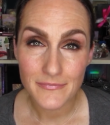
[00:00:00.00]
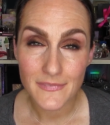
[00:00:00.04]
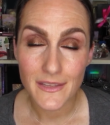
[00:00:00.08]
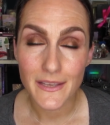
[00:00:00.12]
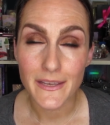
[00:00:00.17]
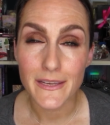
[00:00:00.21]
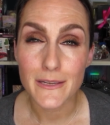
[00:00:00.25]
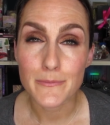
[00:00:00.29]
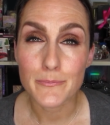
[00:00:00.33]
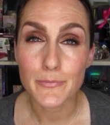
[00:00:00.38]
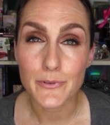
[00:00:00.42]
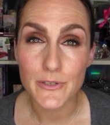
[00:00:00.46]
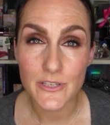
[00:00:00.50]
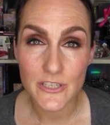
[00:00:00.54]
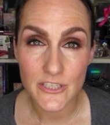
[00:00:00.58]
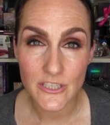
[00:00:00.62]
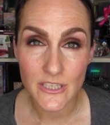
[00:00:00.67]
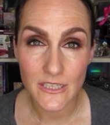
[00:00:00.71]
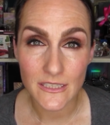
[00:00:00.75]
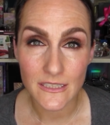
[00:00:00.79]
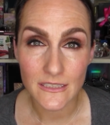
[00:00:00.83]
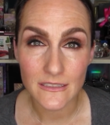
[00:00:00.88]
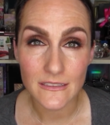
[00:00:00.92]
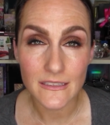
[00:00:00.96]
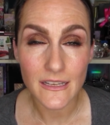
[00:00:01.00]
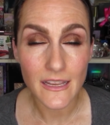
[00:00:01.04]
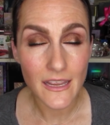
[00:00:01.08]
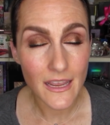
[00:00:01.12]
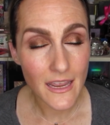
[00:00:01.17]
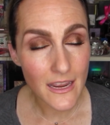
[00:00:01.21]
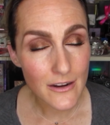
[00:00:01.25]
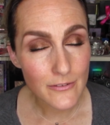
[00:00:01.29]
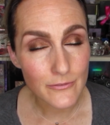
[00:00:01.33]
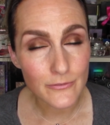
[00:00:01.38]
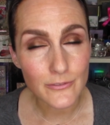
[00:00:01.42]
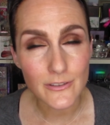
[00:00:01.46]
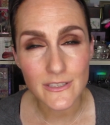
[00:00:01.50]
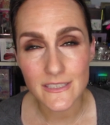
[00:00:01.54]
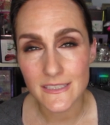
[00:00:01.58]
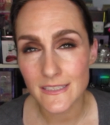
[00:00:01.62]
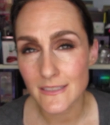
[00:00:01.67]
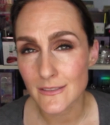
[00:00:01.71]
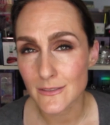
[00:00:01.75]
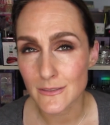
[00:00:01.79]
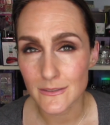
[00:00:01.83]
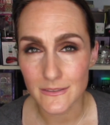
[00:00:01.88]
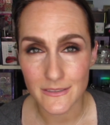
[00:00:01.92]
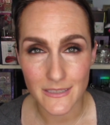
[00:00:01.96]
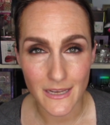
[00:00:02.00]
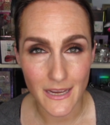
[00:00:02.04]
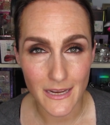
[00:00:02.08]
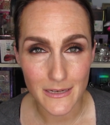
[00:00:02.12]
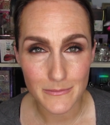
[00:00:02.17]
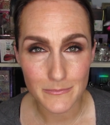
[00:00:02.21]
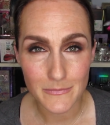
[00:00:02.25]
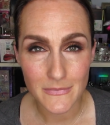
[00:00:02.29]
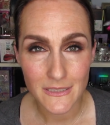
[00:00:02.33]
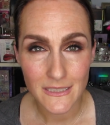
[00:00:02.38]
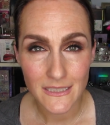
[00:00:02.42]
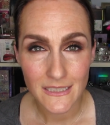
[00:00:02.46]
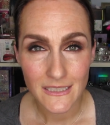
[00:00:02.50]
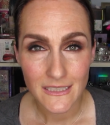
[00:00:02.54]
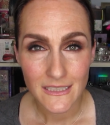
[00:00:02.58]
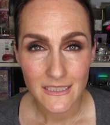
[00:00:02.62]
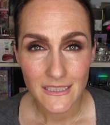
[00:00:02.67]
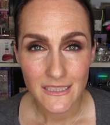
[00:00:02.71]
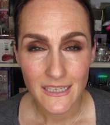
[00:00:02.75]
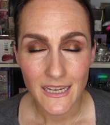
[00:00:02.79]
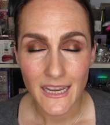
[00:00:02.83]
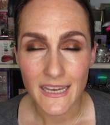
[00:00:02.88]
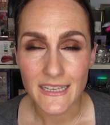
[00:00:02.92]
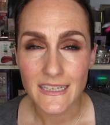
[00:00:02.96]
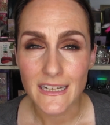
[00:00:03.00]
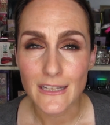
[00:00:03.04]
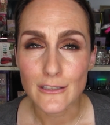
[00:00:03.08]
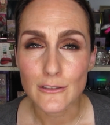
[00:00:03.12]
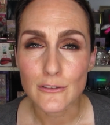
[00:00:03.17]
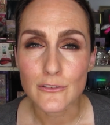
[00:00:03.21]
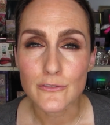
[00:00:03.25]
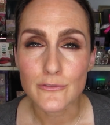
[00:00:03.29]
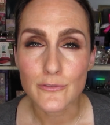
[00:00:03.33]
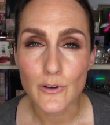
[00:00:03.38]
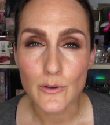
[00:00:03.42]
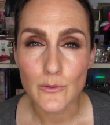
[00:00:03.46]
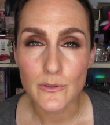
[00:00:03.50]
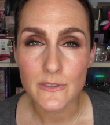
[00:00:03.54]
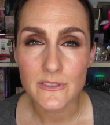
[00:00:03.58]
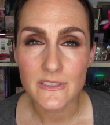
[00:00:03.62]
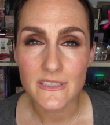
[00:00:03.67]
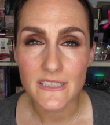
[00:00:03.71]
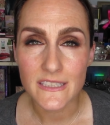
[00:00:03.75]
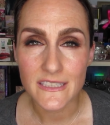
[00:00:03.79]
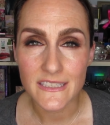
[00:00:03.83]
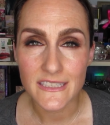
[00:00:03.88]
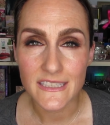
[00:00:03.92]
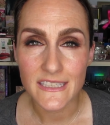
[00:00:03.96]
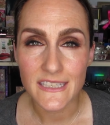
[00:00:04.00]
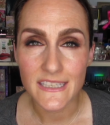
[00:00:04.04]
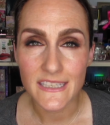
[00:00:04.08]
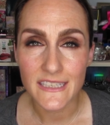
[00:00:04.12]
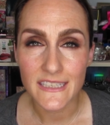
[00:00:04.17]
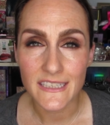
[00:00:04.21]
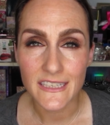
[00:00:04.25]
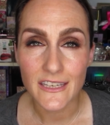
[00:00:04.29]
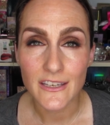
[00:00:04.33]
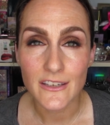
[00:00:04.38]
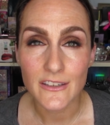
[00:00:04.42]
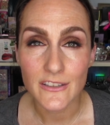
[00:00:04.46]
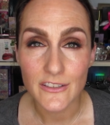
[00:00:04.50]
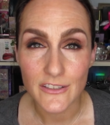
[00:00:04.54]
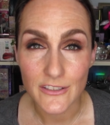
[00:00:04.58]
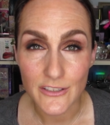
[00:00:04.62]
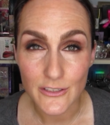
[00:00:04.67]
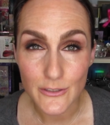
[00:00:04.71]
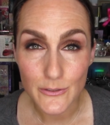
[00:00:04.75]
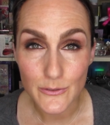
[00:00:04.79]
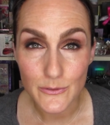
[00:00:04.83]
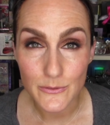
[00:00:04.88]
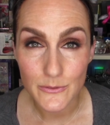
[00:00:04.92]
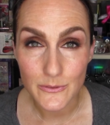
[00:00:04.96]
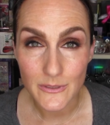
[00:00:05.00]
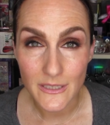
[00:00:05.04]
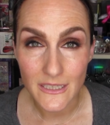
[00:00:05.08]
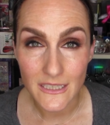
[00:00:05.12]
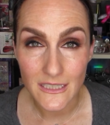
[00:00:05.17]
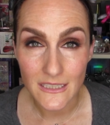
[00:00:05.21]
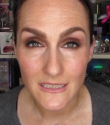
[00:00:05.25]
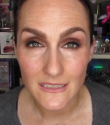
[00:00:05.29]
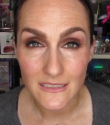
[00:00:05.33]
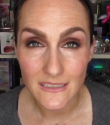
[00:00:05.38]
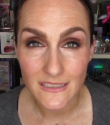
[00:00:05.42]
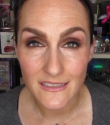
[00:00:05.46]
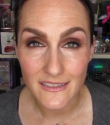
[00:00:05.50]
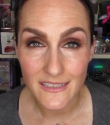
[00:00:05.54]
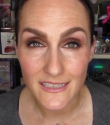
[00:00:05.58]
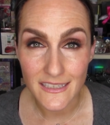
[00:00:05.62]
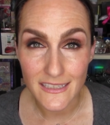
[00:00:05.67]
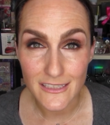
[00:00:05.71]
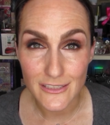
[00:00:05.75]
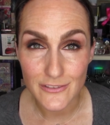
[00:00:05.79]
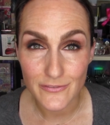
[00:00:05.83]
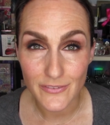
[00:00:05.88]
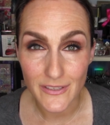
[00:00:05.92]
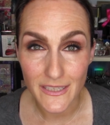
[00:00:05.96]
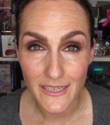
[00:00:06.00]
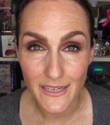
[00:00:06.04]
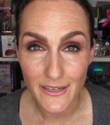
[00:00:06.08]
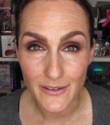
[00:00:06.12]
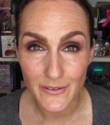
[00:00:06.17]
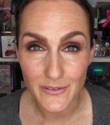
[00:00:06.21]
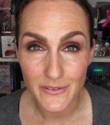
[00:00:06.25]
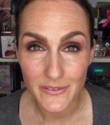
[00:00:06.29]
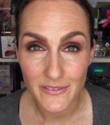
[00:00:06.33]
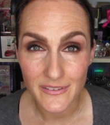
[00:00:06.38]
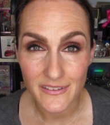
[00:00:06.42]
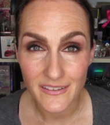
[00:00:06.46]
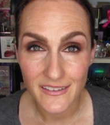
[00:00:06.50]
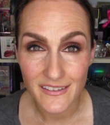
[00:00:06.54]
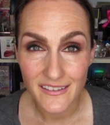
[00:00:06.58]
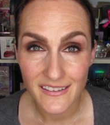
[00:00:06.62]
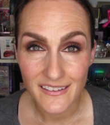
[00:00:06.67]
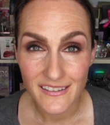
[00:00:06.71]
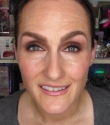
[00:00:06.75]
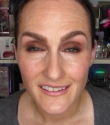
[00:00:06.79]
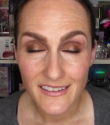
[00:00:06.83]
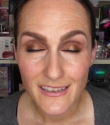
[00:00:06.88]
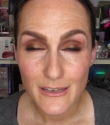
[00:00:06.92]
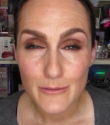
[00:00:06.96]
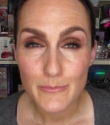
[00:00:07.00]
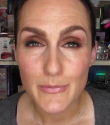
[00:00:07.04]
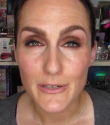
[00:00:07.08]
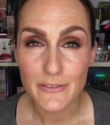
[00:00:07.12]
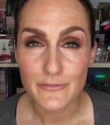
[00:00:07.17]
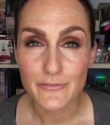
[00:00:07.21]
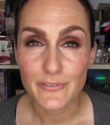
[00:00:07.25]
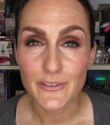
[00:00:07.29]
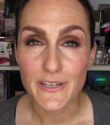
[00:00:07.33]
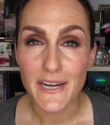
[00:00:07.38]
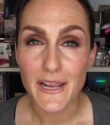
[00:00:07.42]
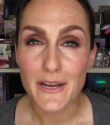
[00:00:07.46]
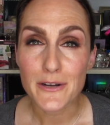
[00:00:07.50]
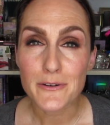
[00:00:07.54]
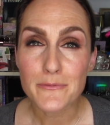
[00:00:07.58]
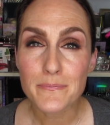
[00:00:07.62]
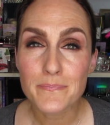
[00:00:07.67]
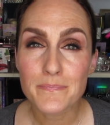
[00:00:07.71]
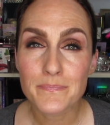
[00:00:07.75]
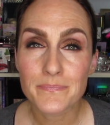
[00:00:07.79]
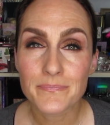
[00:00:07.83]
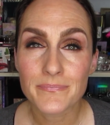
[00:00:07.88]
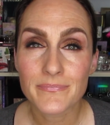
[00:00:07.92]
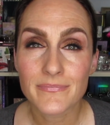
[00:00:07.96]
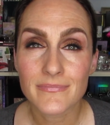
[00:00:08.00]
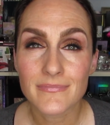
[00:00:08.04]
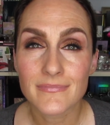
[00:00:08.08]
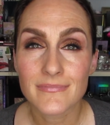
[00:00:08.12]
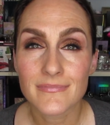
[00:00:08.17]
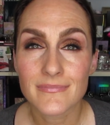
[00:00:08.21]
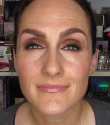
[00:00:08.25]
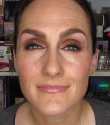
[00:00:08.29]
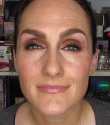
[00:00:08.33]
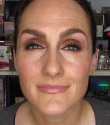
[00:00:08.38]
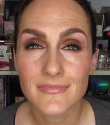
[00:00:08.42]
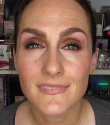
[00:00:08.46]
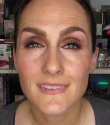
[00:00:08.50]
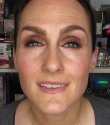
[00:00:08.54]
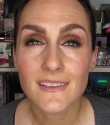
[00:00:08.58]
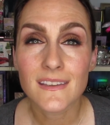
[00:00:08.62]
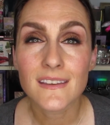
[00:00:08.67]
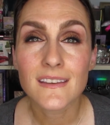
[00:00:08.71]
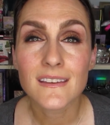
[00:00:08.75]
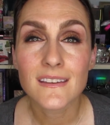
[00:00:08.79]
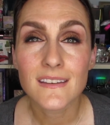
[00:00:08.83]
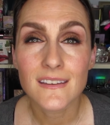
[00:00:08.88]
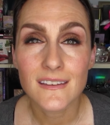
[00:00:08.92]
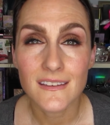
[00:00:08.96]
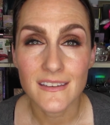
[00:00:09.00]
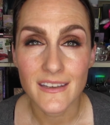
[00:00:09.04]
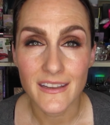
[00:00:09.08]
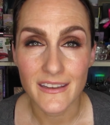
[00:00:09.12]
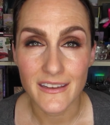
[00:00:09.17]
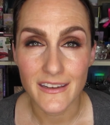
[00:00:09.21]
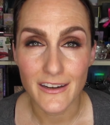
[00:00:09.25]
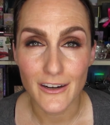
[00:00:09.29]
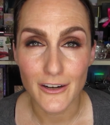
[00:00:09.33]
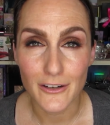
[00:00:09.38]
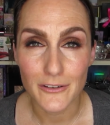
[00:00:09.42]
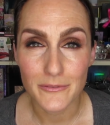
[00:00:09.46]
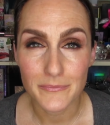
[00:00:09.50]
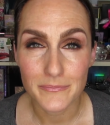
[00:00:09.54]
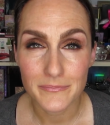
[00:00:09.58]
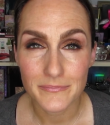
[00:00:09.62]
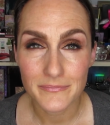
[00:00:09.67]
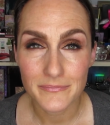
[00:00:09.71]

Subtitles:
I appreciate it every single time, and I look forward to seeing you in the next video. But for now, take care.